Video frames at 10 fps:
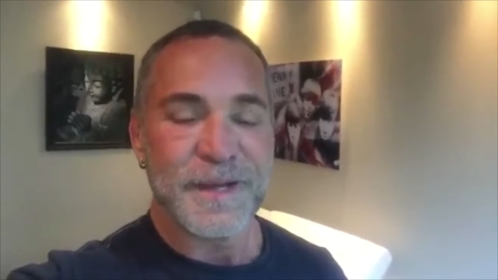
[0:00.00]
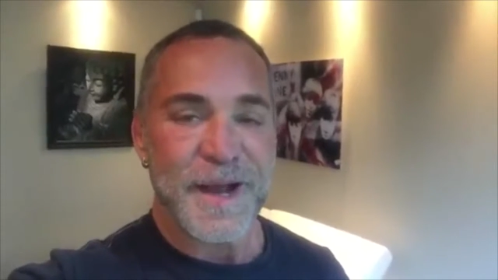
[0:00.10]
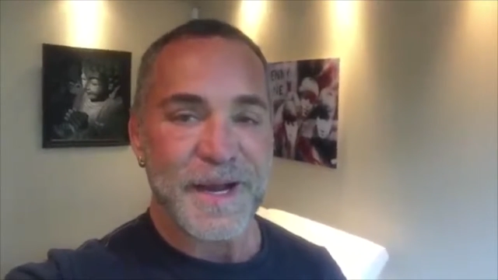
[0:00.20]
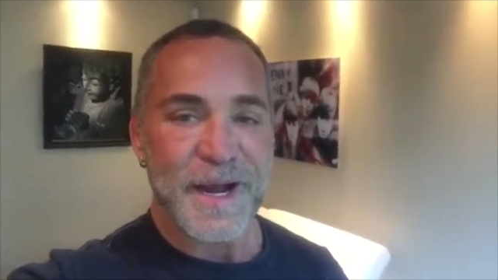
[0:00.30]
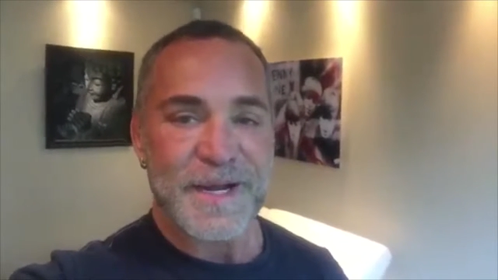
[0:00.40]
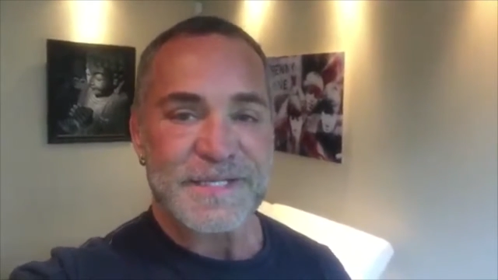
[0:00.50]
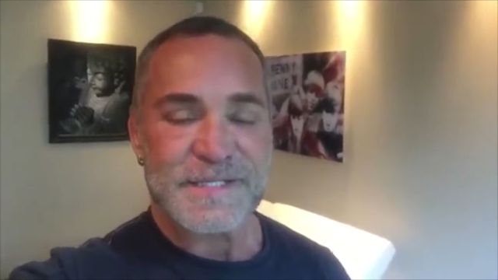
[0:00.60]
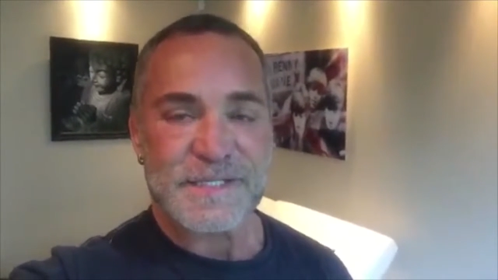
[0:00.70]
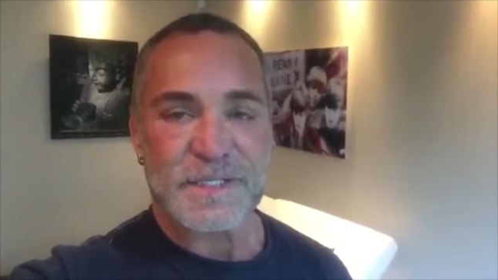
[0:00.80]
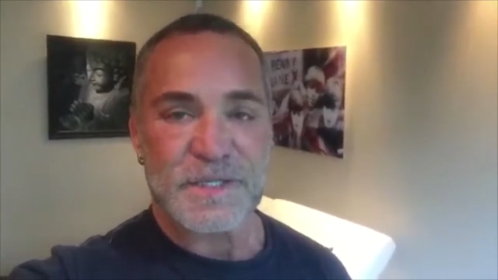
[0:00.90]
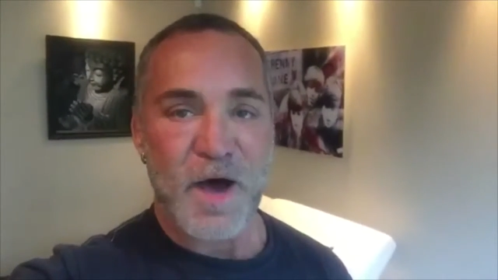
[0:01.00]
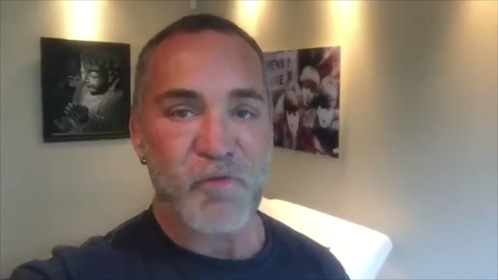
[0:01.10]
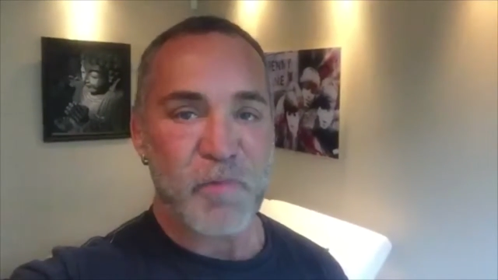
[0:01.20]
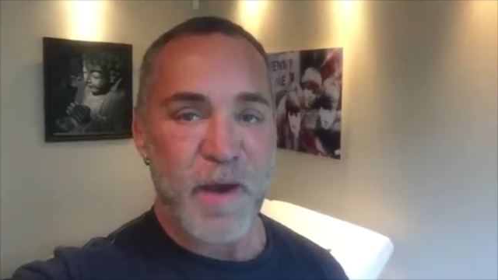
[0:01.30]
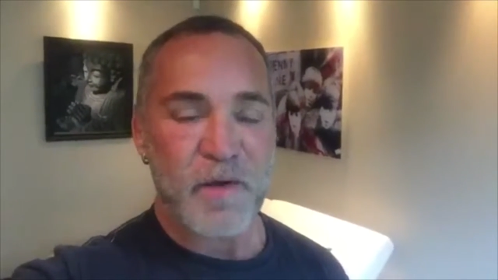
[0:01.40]
Hey guys,
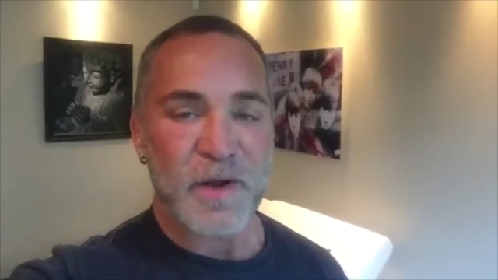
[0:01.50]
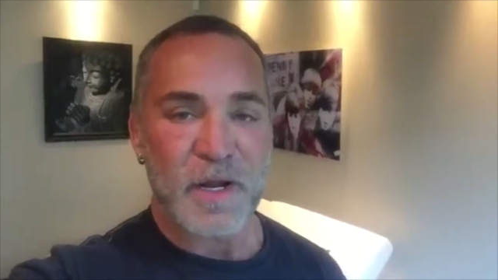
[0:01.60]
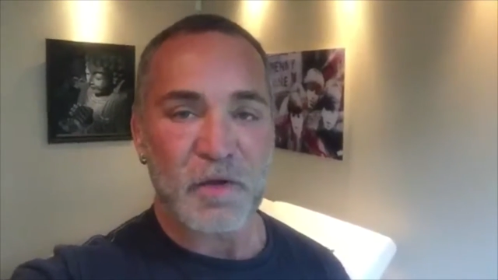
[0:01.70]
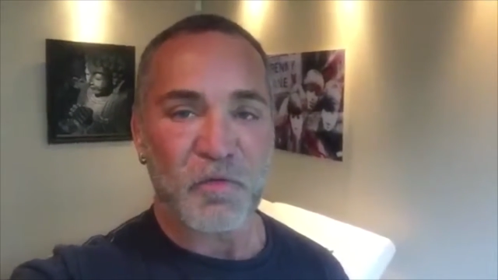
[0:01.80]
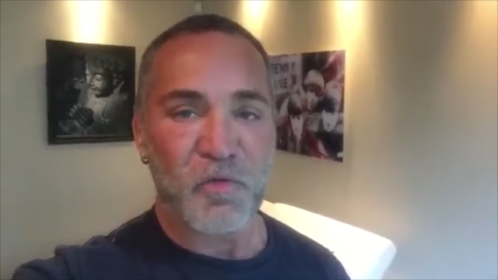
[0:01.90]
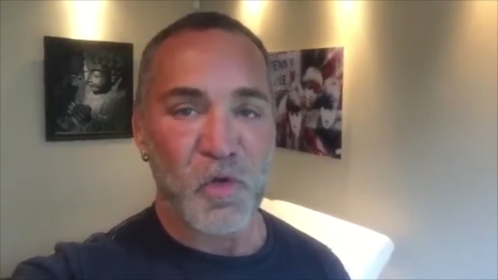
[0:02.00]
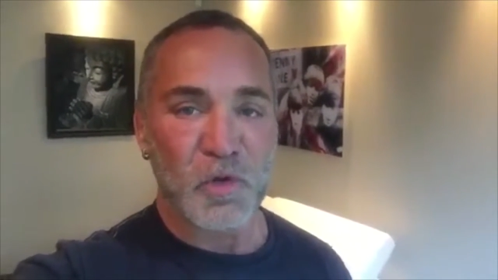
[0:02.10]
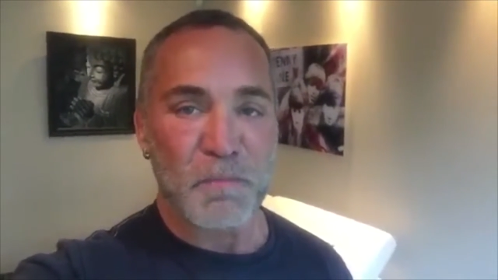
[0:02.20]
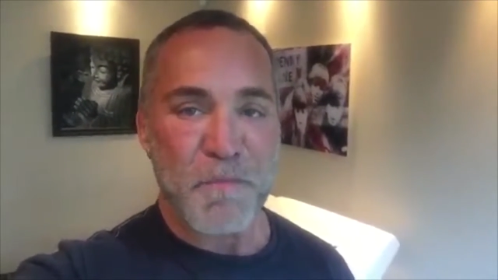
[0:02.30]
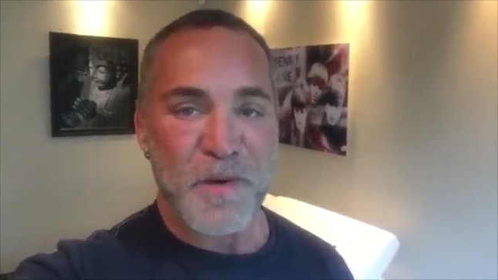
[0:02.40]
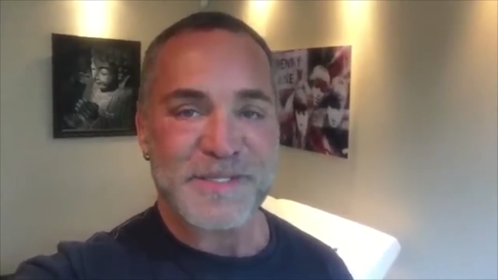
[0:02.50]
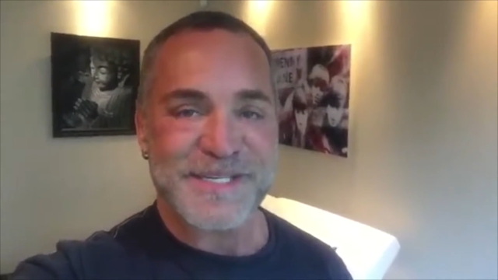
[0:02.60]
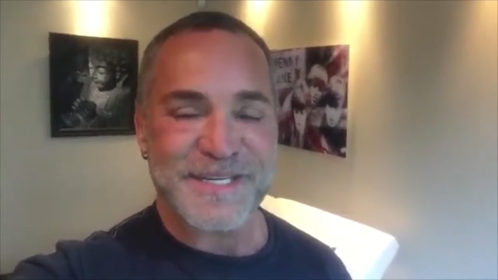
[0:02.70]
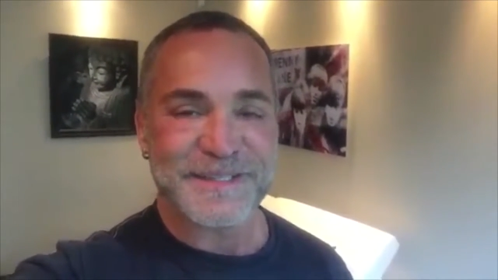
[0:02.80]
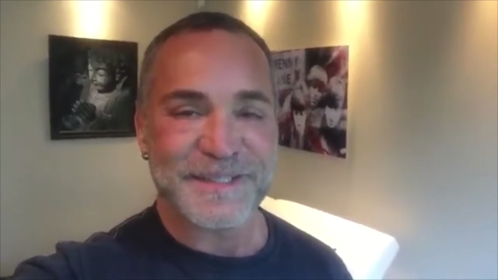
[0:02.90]
Dov Baron here,
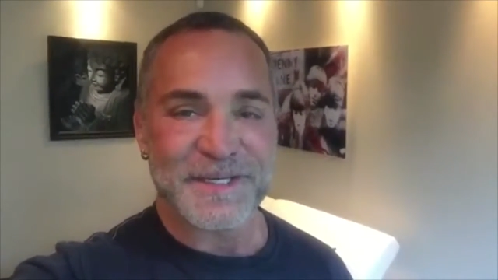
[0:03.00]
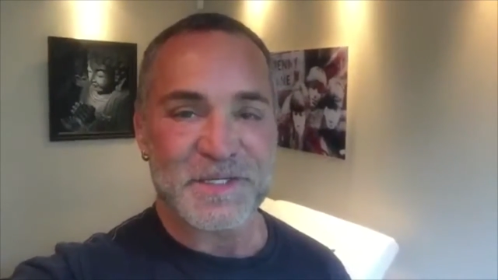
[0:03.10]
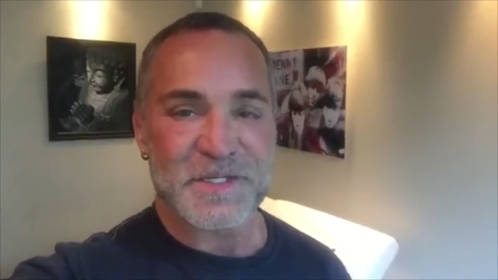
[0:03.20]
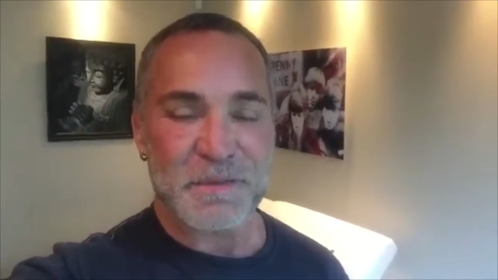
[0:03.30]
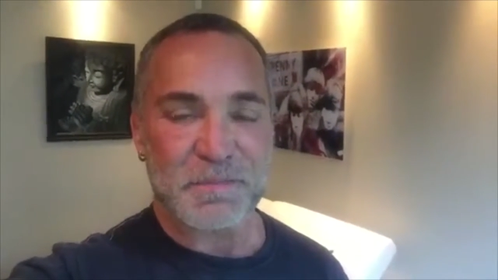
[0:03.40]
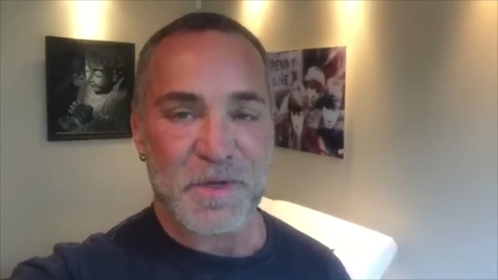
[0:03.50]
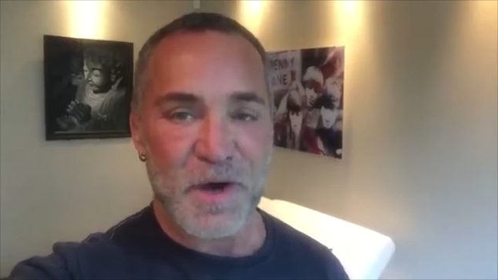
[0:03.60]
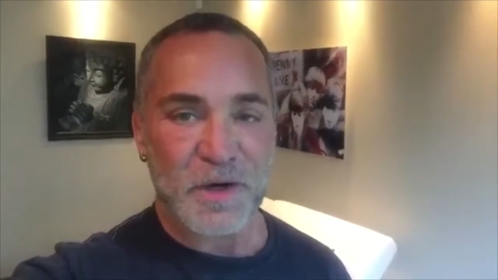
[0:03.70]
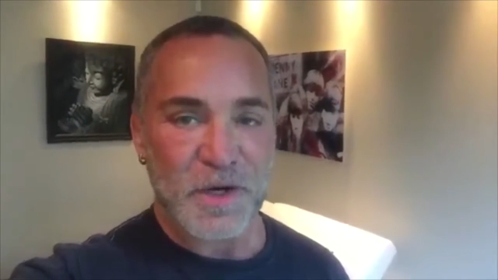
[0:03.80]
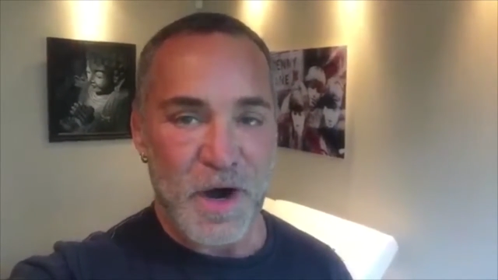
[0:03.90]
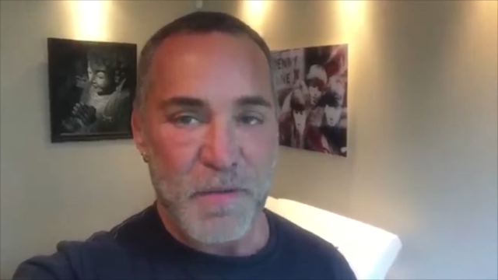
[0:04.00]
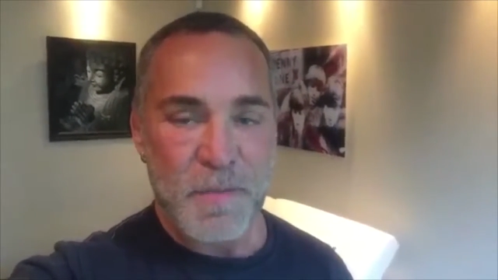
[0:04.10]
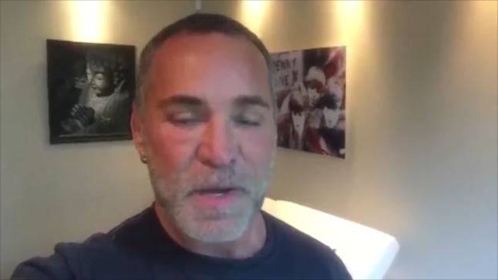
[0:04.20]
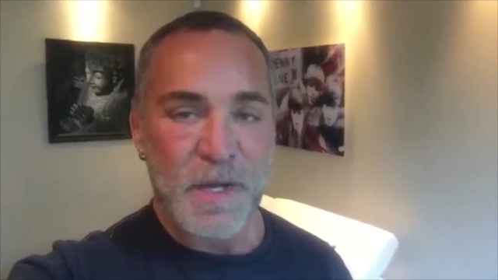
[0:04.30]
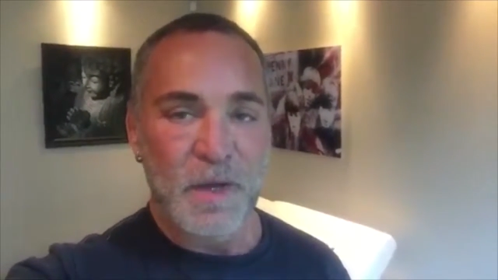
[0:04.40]
FullMontyLeadership.com